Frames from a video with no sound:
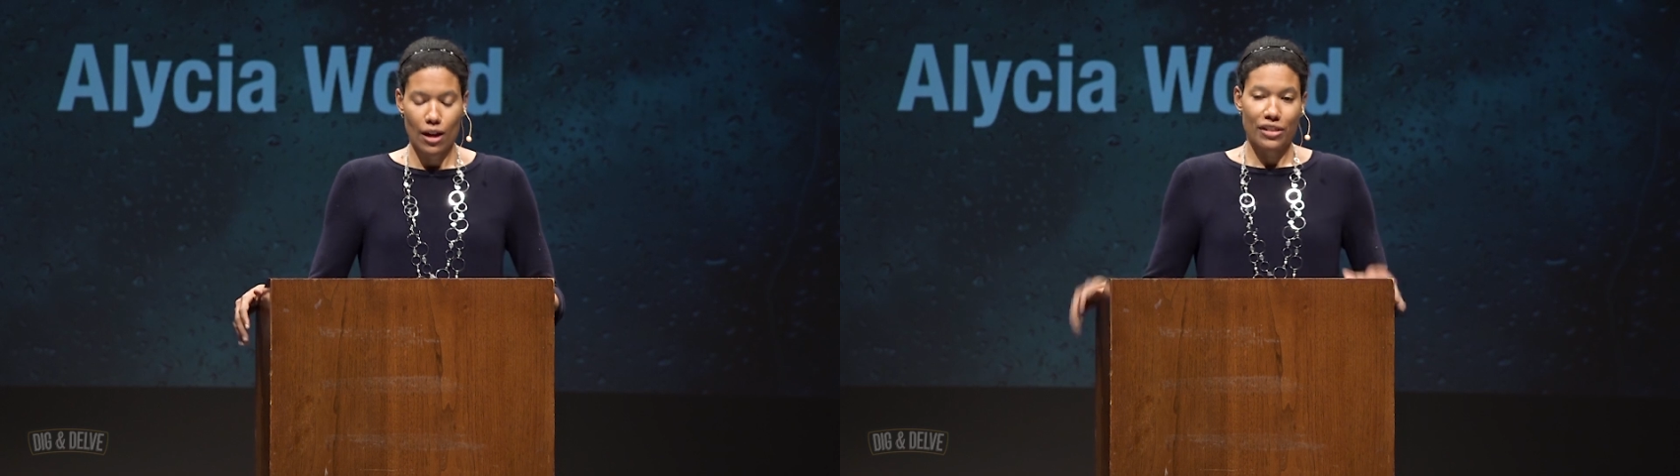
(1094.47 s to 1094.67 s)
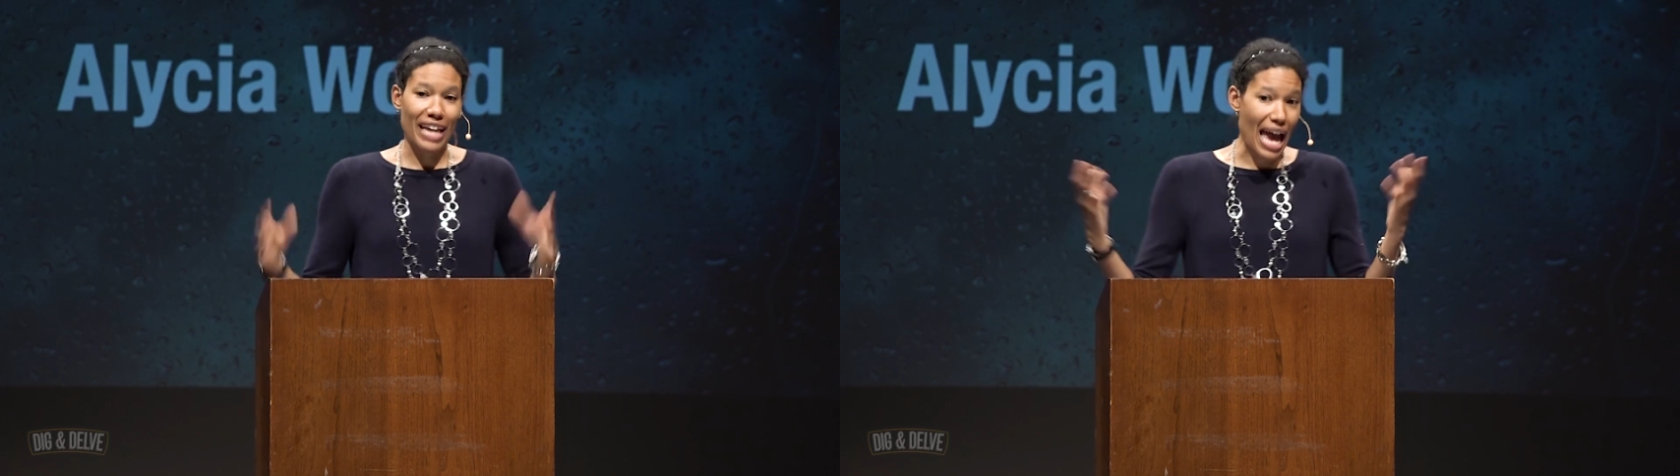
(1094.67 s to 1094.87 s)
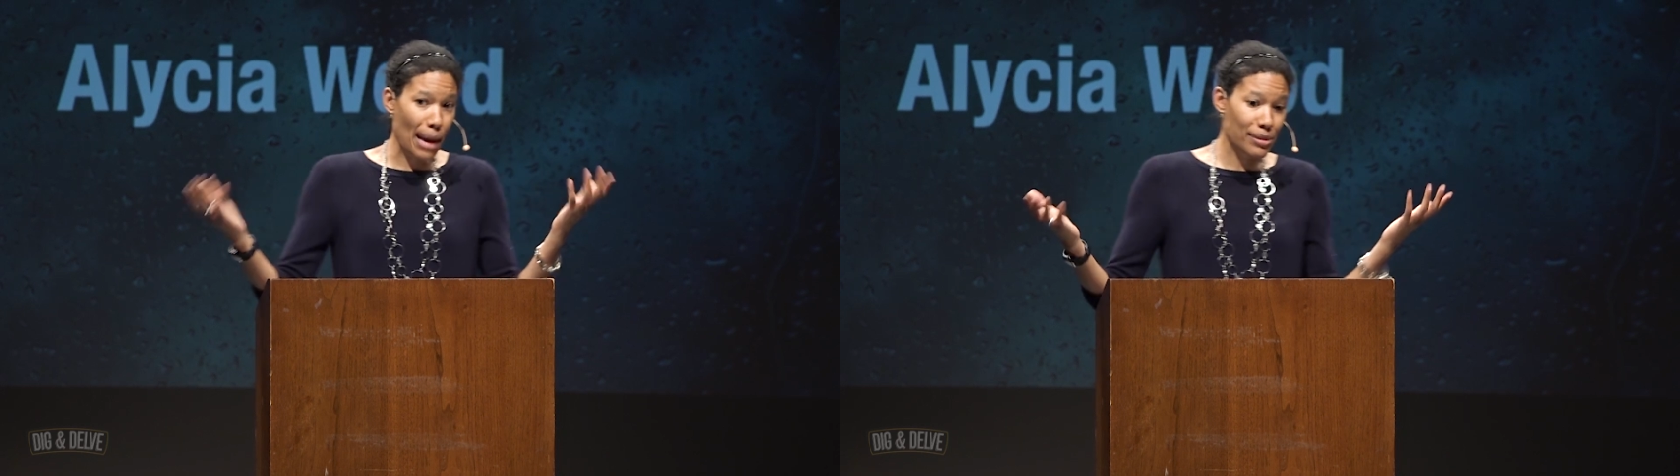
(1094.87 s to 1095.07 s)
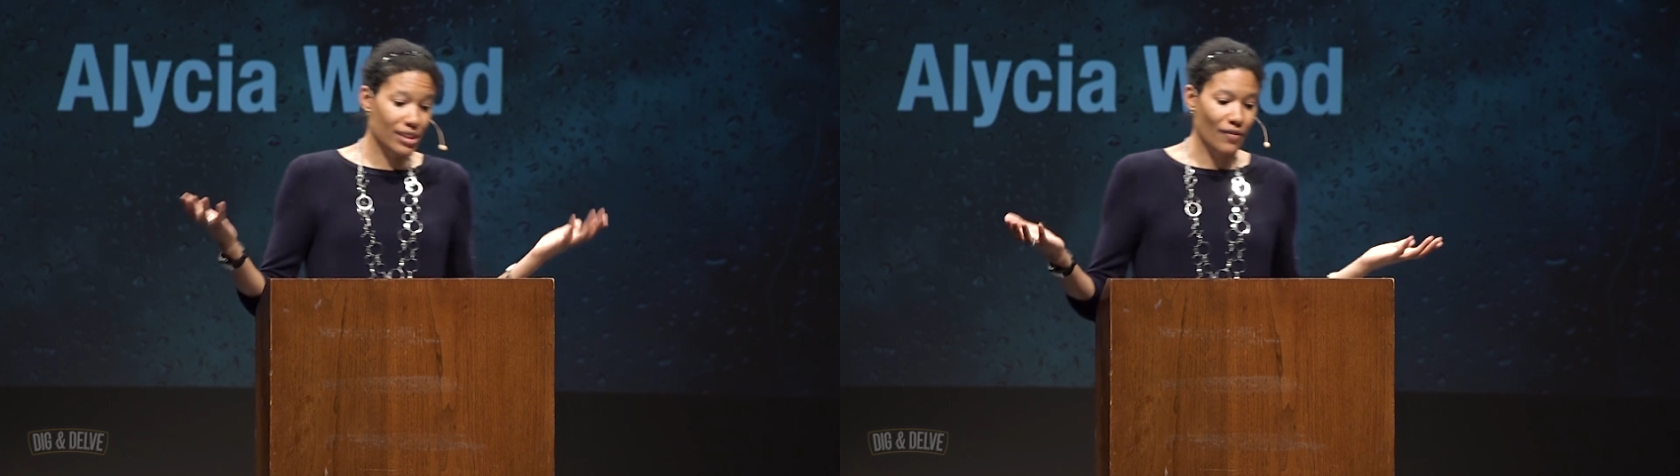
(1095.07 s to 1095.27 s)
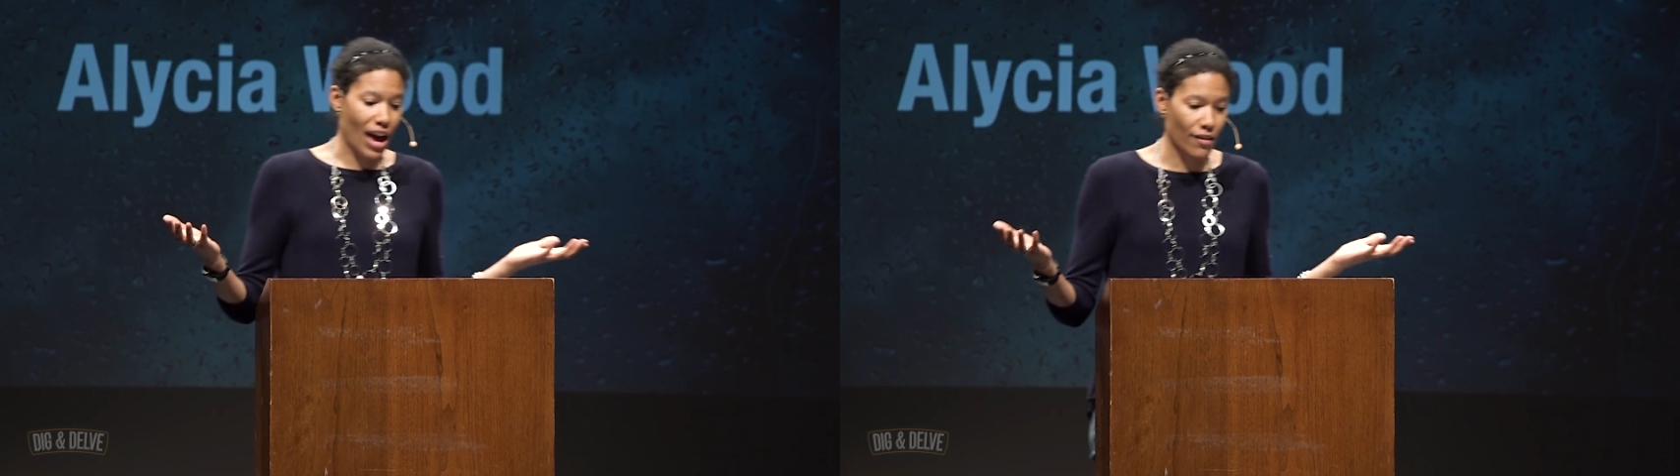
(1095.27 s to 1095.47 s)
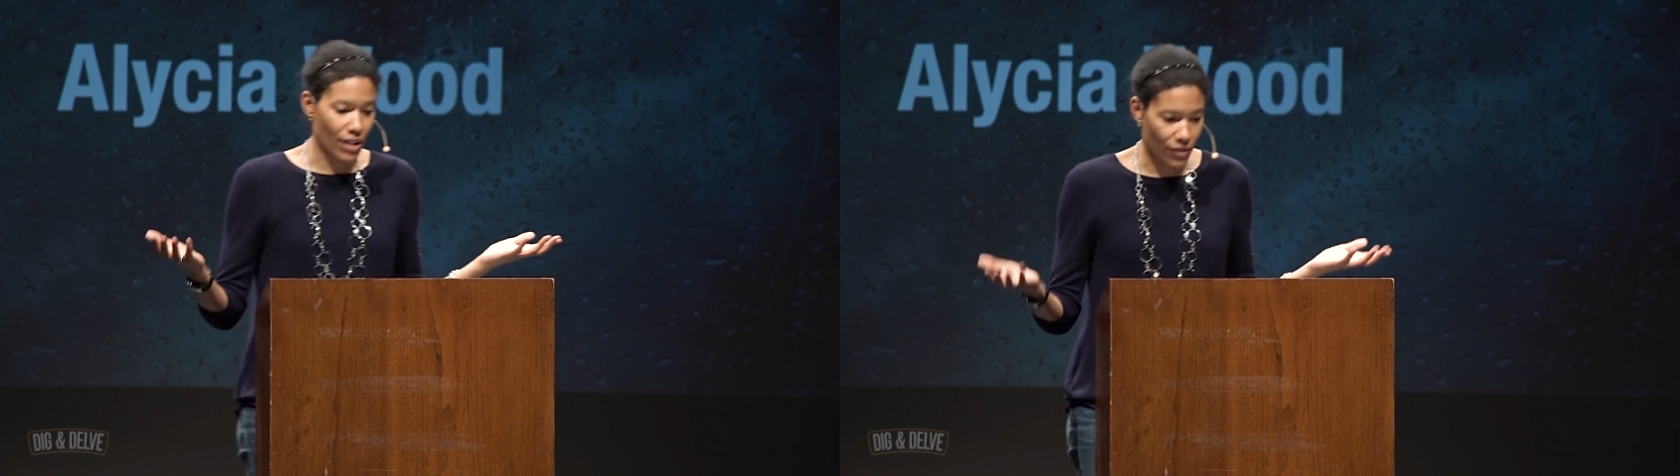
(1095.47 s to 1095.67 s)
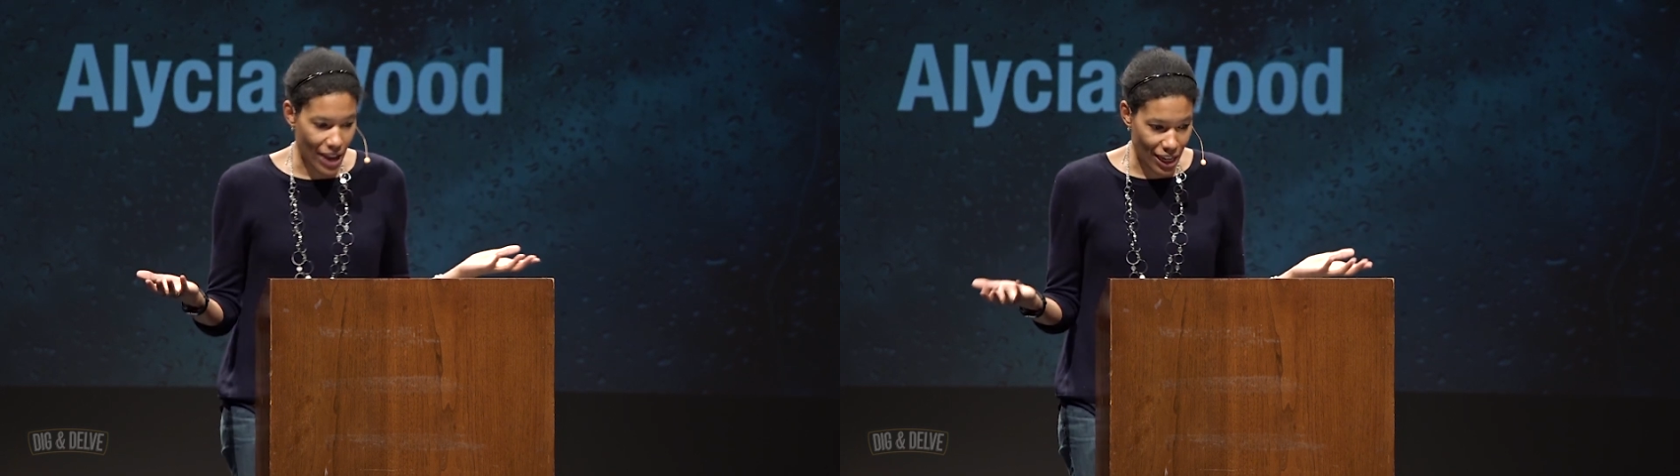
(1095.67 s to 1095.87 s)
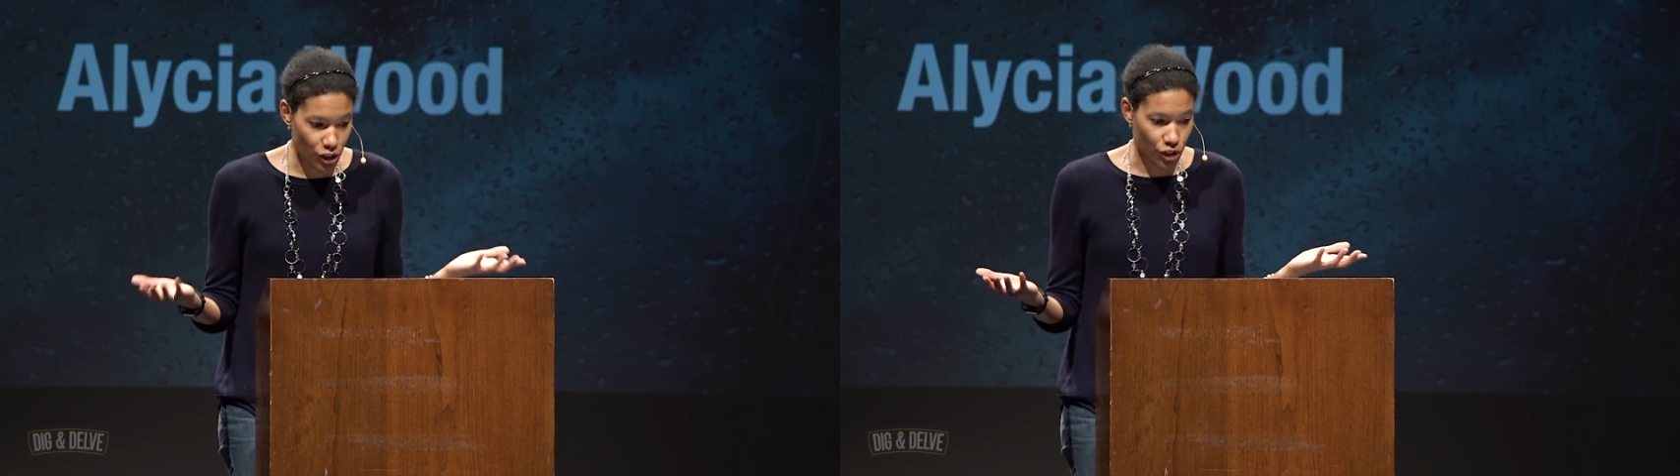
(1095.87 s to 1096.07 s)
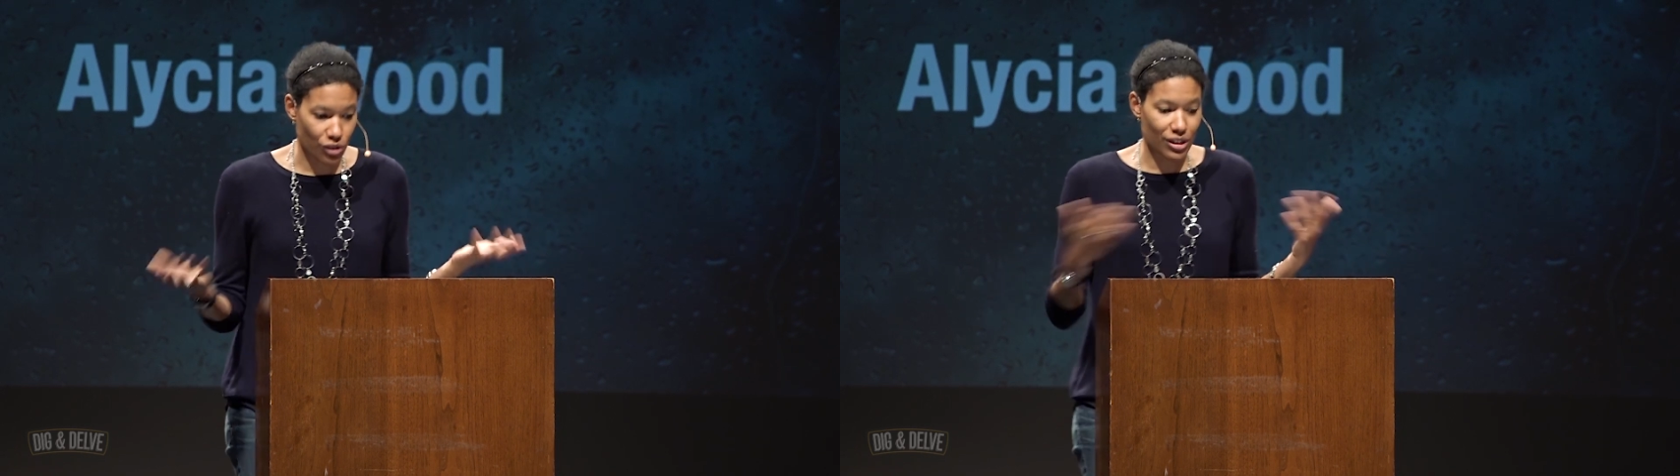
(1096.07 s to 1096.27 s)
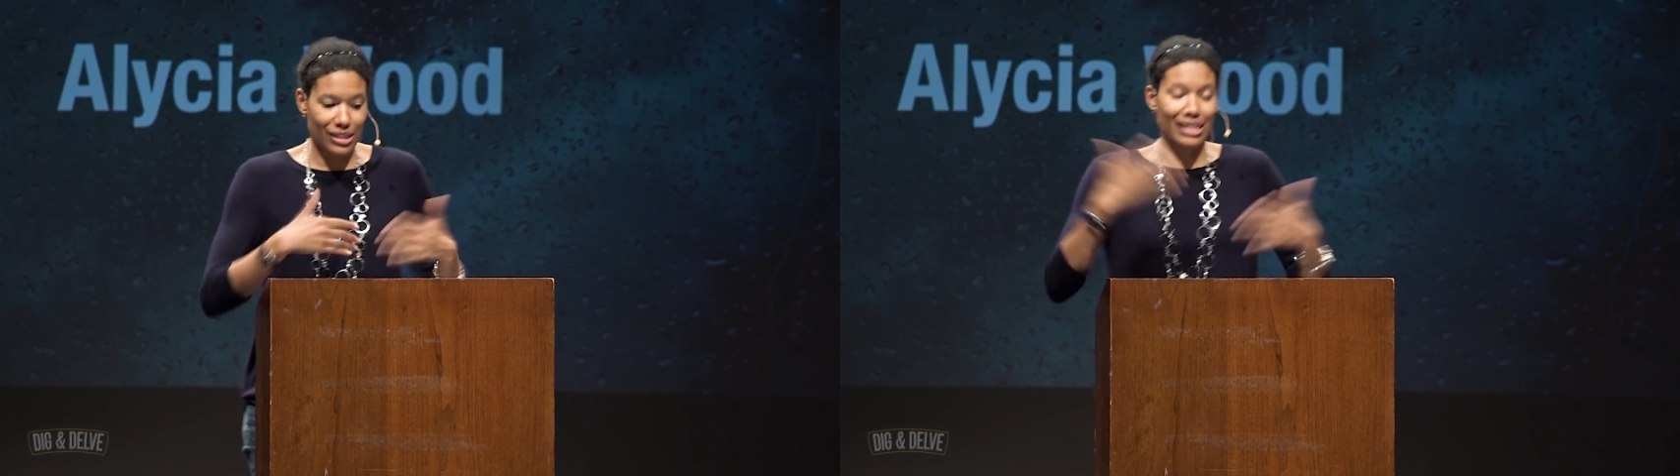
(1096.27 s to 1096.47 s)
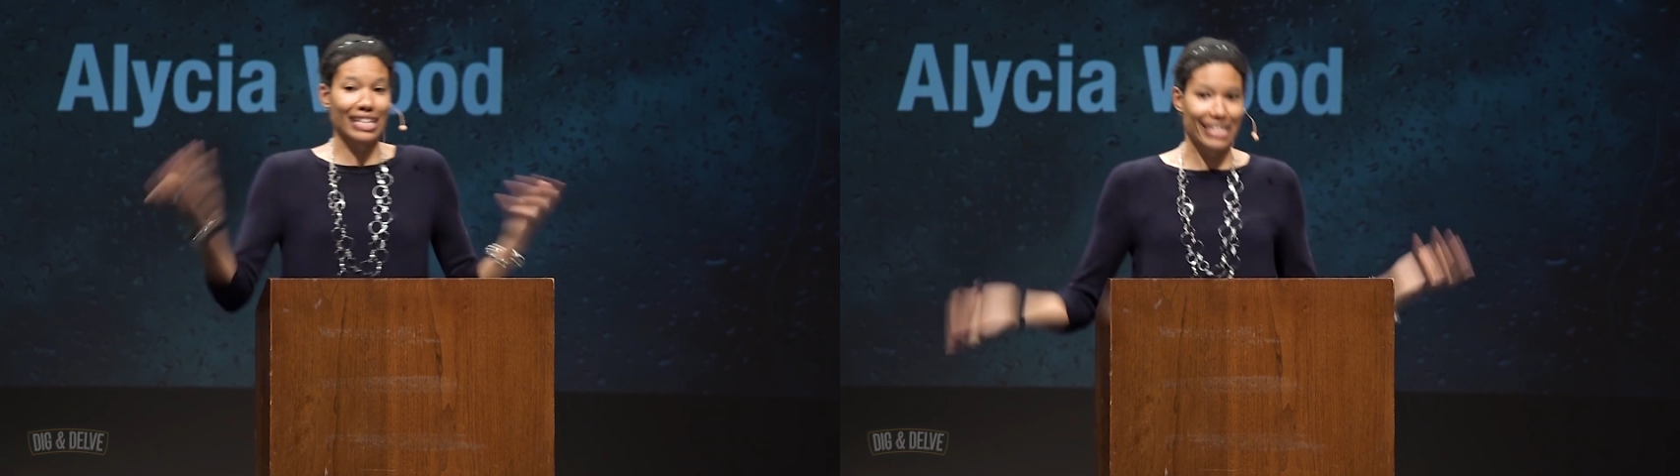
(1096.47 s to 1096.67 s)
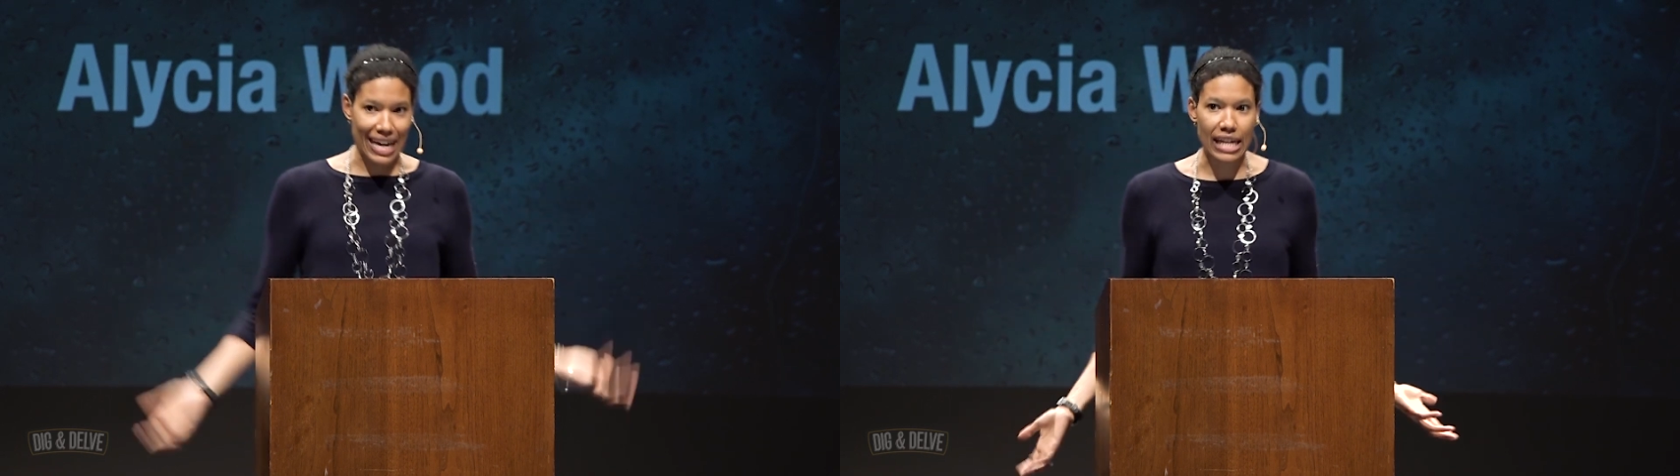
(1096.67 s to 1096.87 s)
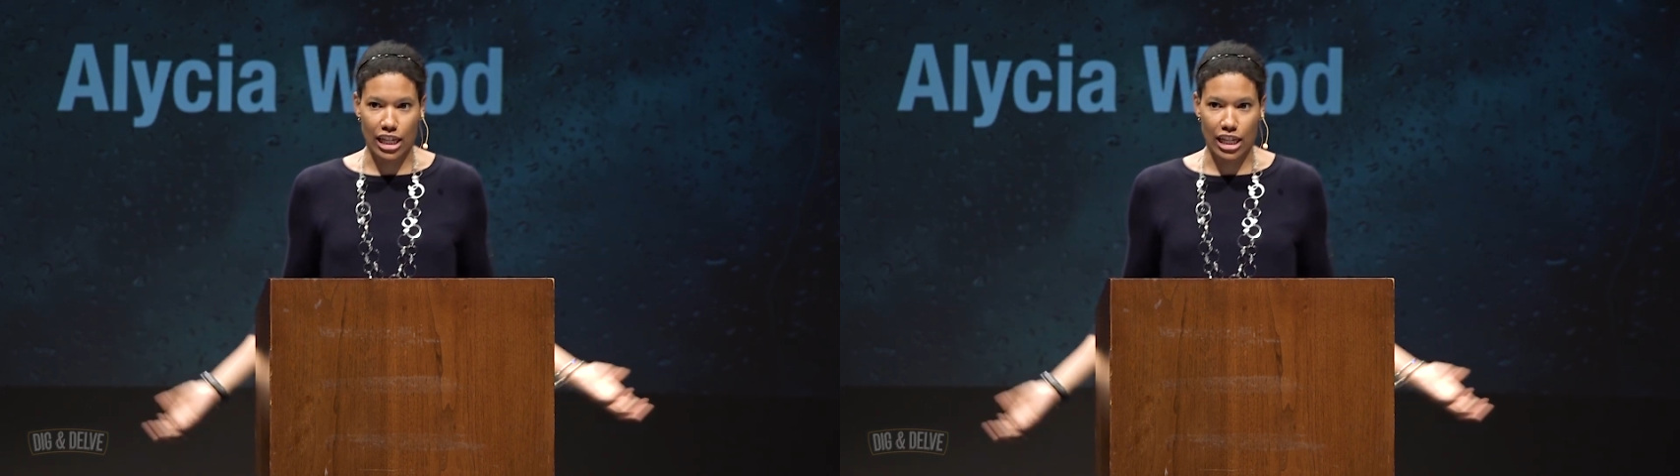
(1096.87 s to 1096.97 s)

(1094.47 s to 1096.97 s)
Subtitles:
The absence of answers doesn't negate